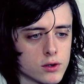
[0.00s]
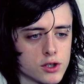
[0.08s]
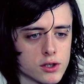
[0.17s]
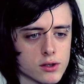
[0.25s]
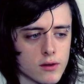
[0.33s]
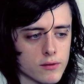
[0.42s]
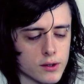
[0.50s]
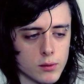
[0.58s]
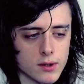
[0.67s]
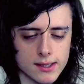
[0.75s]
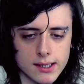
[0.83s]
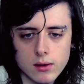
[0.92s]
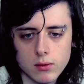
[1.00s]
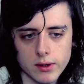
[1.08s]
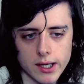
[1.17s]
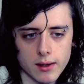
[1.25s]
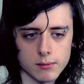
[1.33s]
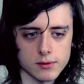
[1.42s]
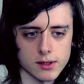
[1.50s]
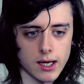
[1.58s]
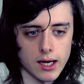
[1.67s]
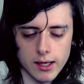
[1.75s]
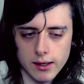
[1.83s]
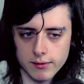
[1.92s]
was just obviously with sequel games.
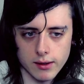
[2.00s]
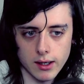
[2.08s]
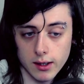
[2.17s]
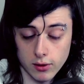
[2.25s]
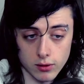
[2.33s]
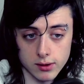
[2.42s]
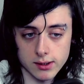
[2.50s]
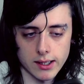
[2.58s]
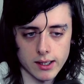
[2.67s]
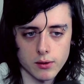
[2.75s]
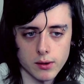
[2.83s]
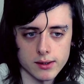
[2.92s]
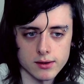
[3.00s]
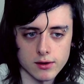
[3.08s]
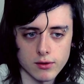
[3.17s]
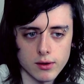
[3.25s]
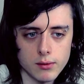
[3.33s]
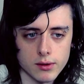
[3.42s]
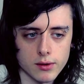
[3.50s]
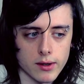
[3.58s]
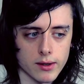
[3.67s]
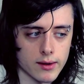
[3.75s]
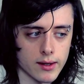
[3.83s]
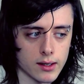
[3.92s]
I honestly, I quite disagree with you.
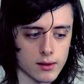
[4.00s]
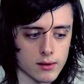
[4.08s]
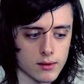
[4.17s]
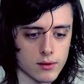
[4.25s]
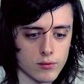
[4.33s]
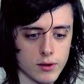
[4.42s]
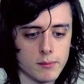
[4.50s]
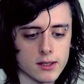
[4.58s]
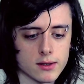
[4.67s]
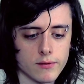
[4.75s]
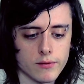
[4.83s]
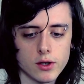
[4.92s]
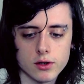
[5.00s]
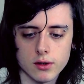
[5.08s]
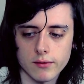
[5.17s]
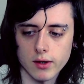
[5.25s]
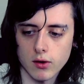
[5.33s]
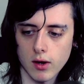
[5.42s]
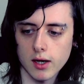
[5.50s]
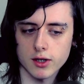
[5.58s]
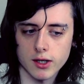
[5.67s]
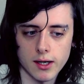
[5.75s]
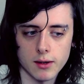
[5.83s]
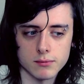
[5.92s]
I think the remastered version of the Crash
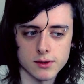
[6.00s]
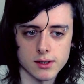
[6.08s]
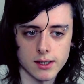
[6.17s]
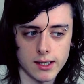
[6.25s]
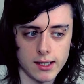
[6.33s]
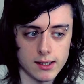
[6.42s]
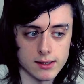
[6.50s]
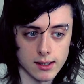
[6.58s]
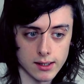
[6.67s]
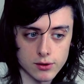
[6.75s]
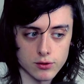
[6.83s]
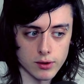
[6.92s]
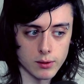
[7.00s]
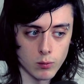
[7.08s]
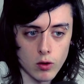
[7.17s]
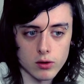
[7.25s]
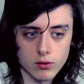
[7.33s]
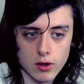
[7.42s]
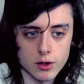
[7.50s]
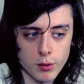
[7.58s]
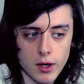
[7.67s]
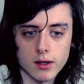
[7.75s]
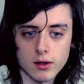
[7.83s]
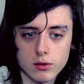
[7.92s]
games is literally what Crash
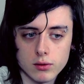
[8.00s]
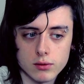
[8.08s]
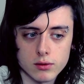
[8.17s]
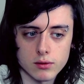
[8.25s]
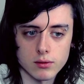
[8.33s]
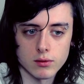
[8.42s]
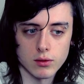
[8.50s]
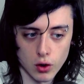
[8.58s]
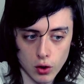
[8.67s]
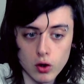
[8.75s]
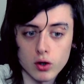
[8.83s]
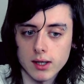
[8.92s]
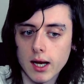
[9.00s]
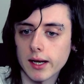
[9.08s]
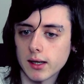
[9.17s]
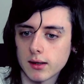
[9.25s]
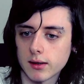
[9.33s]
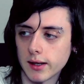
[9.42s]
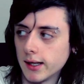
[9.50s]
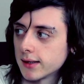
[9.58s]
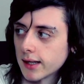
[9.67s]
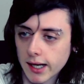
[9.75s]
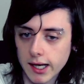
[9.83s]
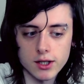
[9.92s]
Bandicoot looked like. Is
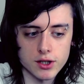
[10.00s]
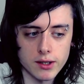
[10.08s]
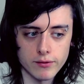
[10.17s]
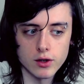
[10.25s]
a HD